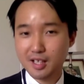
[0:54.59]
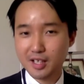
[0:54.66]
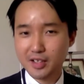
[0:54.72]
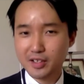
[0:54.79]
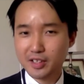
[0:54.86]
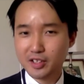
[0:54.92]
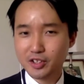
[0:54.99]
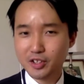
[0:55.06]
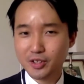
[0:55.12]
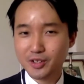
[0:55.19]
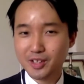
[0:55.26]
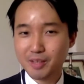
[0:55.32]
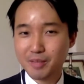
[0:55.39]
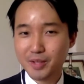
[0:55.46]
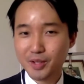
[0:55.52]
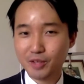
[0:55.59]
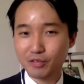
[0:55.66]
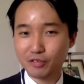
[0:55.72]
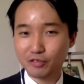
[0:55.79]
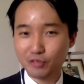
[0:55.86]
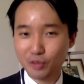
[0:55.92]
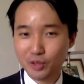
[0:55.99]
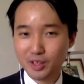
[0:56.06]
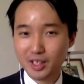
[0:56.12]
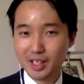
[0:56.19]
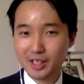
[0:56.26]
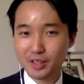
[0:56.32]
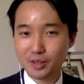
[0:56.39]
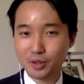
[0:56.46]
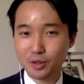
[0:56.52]
I think that shows something of the
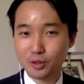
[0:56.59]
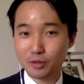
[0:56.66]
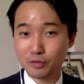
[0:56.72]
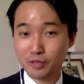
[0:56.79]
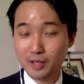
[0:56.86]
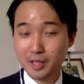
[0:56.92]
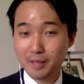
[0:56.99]
foresight of